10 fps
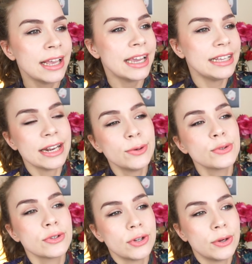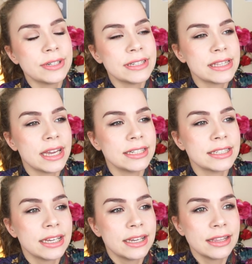He then also told us
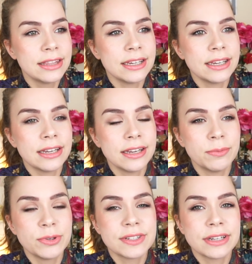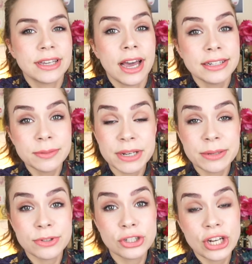that there was a garden, but
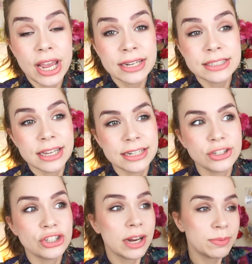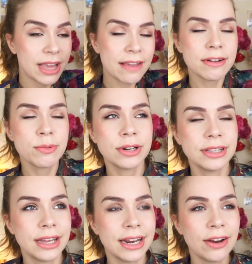it was shared, and it's shared with everyone in
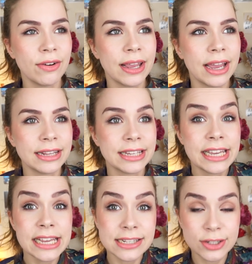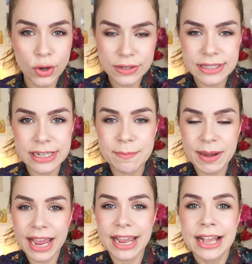that area, and the kids constantly
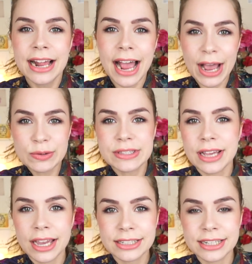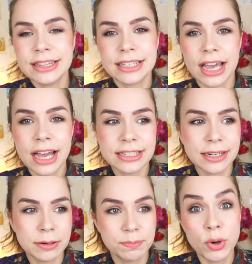play outside in the
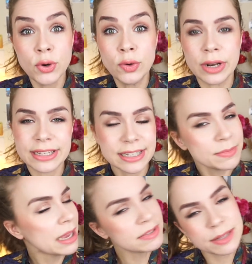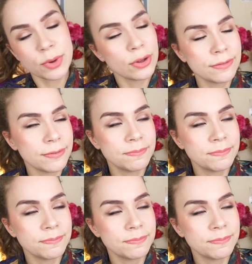garden ball, and sometimes the ball,